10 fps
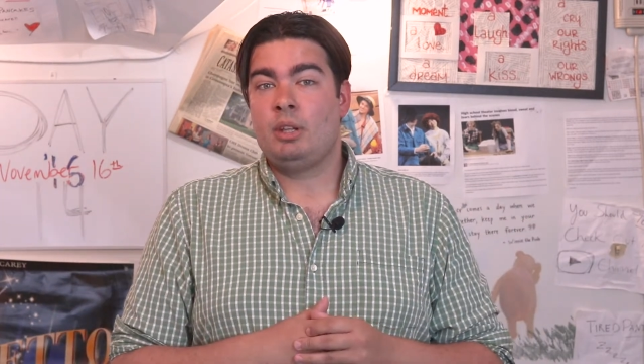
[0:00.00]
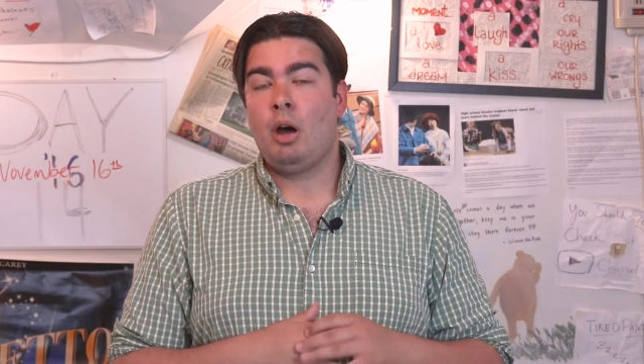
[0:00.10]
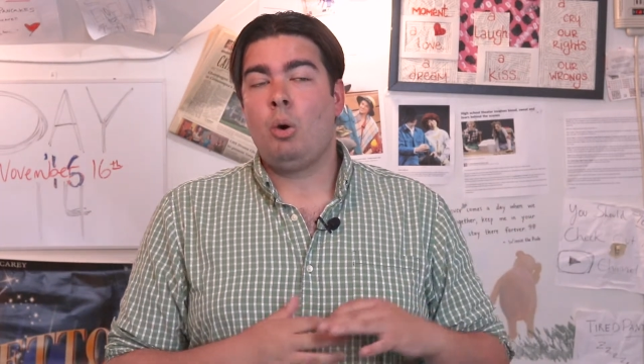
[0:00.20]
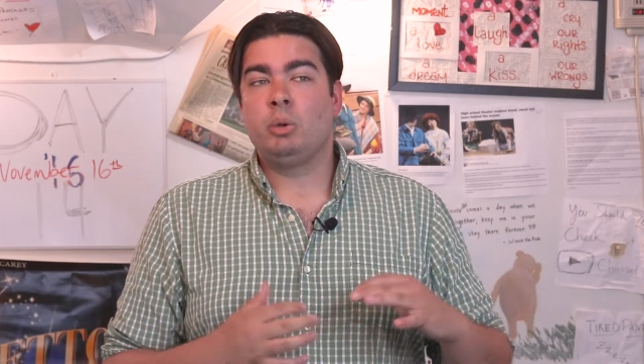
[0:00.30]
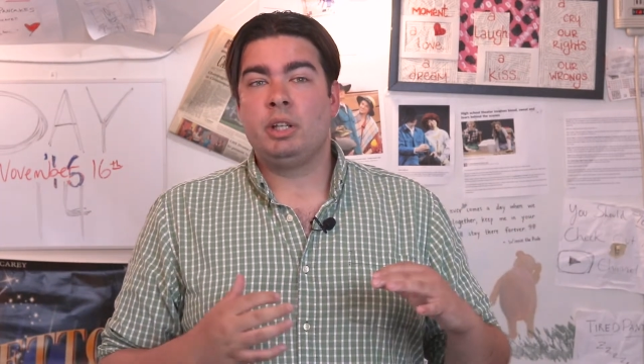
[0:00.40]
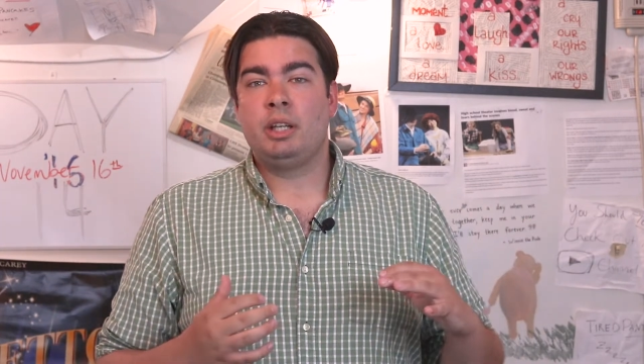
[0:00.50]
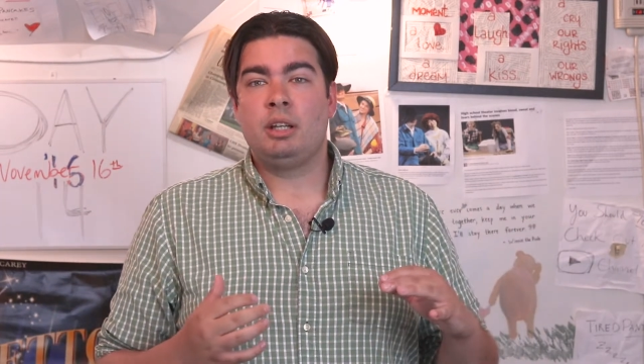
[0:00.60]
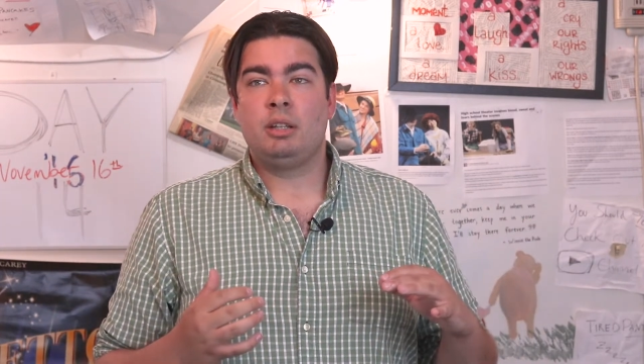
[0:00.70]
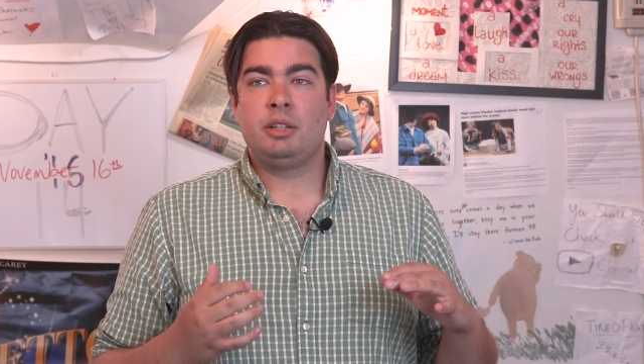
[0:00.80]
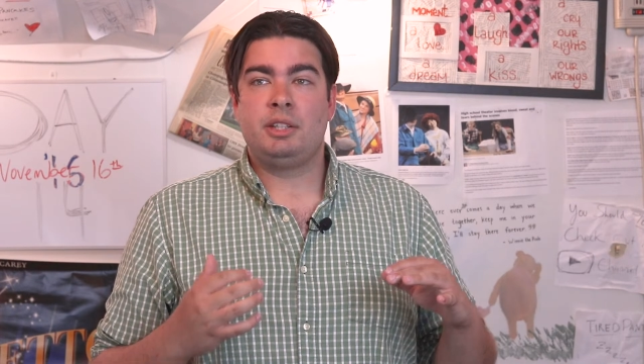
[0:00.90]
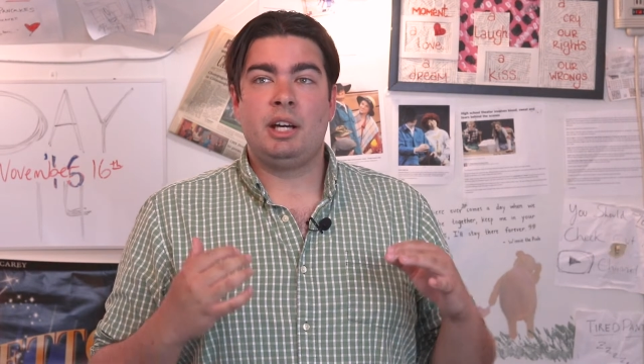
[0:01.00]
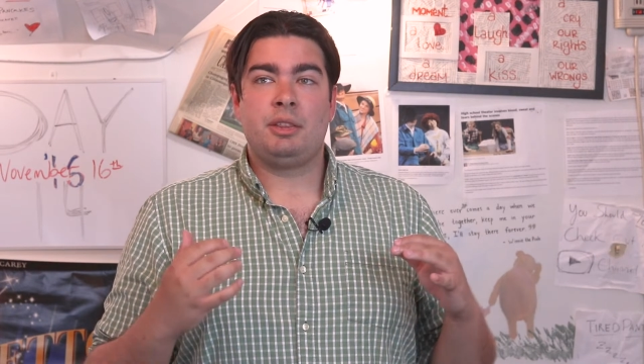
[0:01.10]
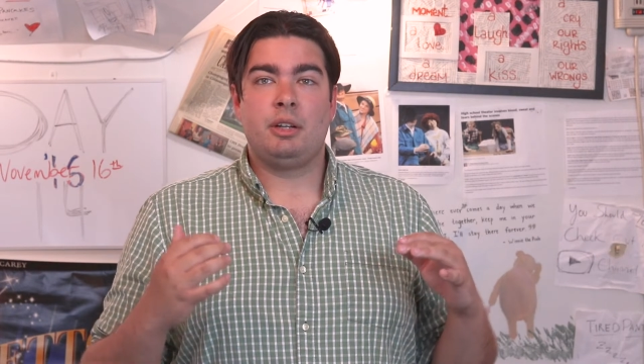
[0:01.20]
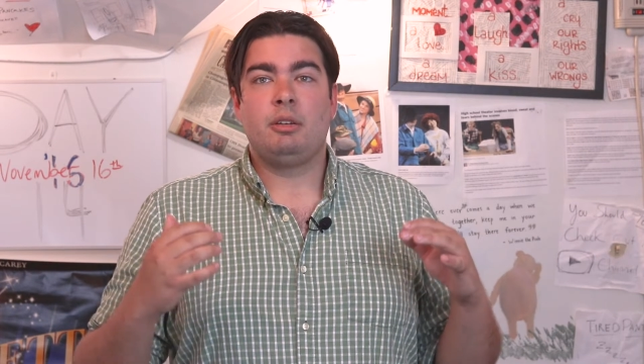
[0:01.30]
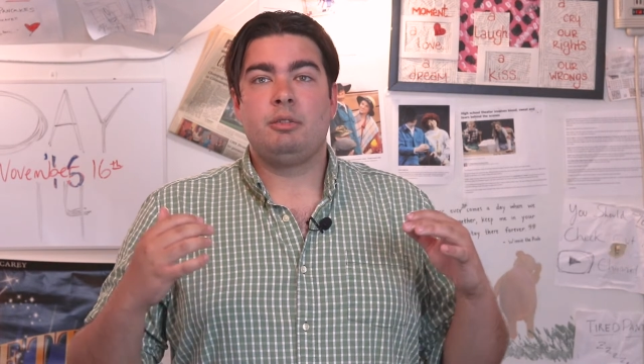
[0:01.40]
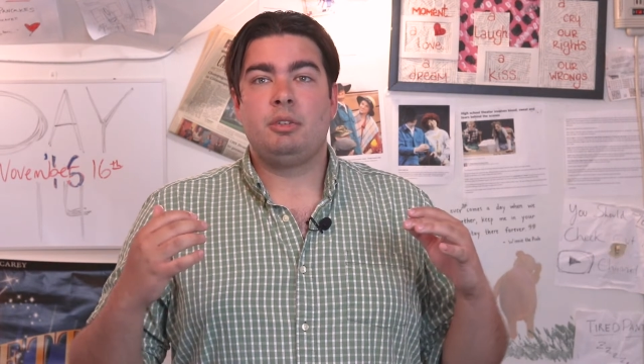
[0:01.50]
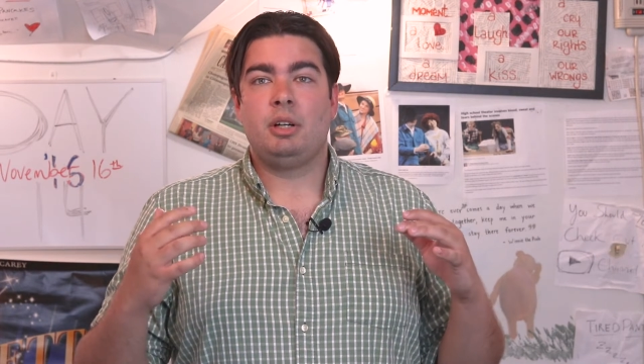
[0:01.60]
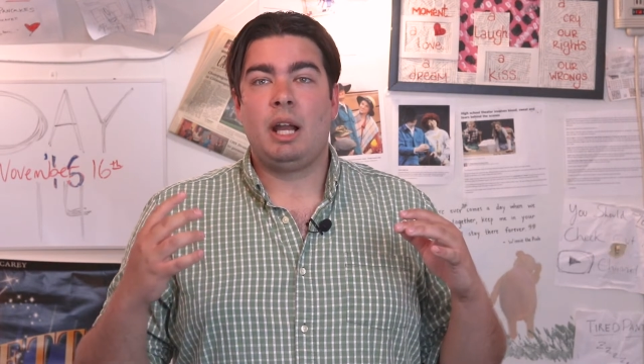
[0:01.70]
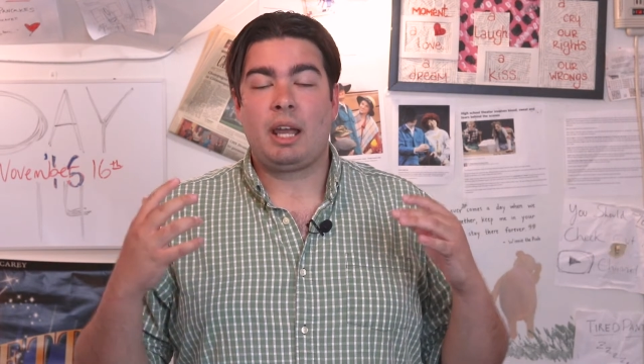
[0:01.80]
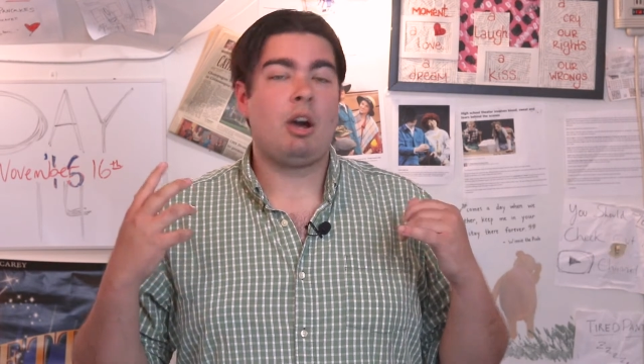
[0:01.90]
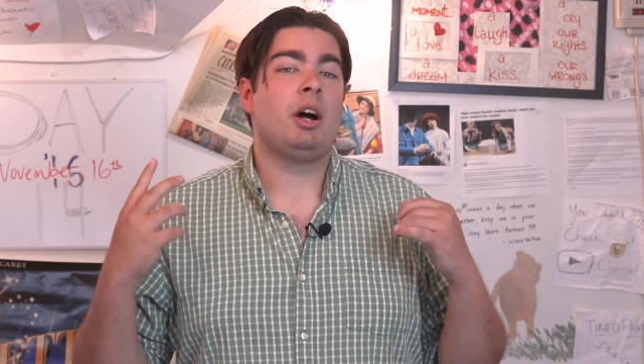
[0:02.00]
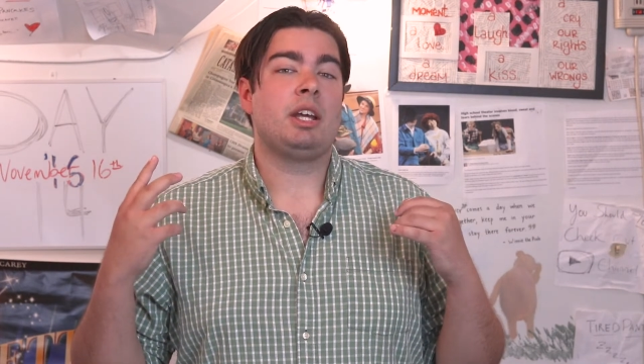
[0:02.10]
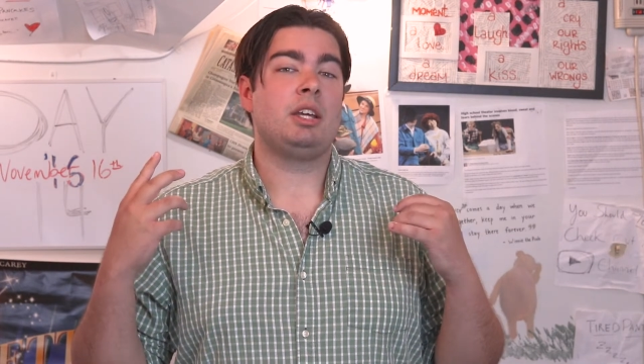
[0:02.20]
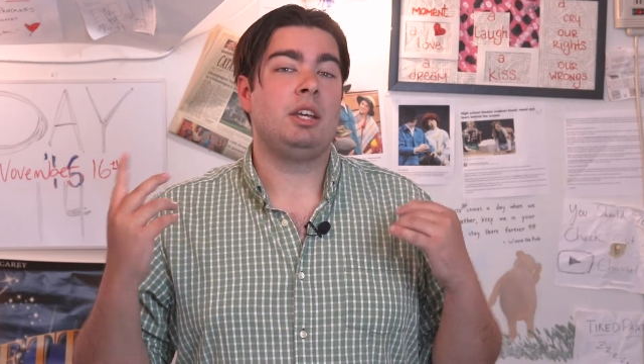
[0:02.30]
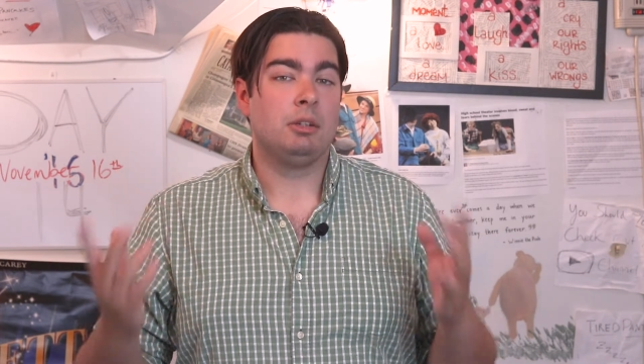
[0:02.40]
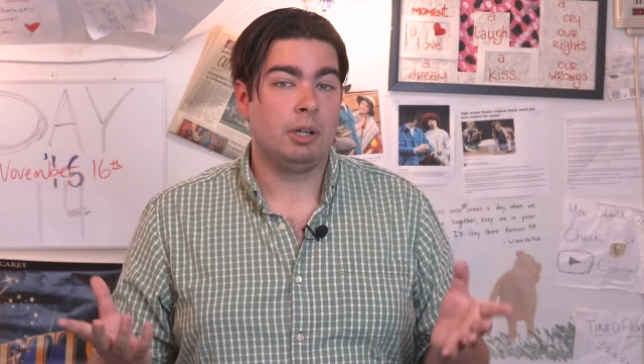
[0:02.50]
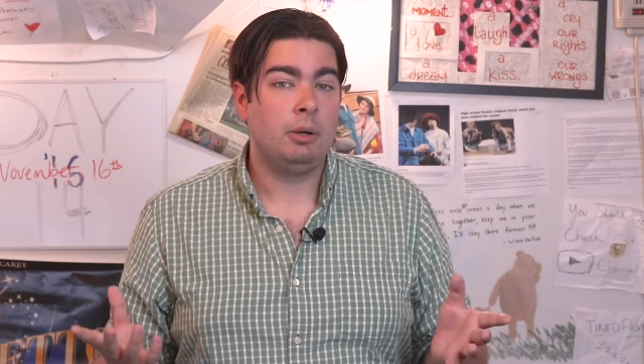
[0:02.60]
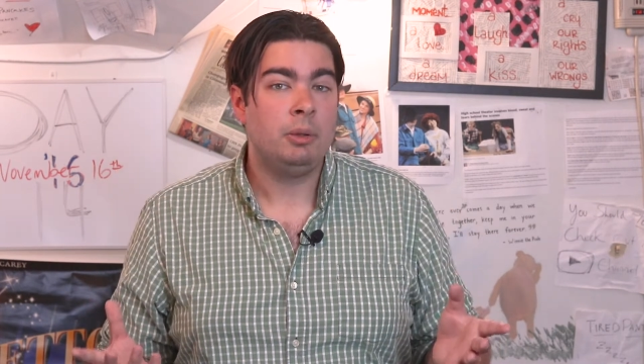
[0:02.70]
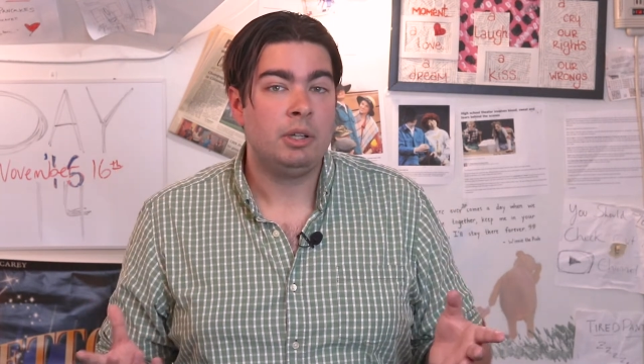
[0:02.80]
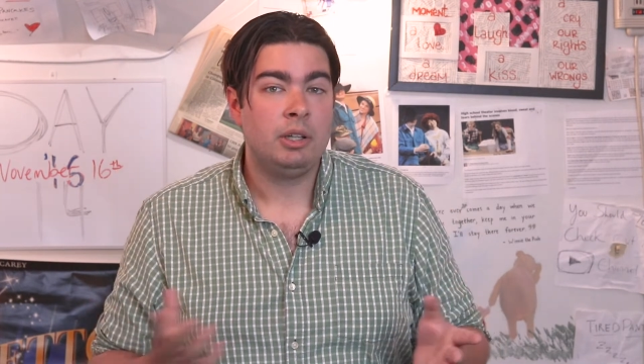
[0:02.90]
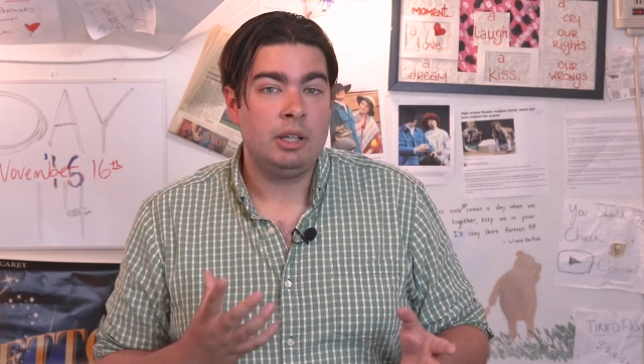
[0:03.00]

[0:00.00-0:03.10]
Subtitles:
not only the death of an iconic hero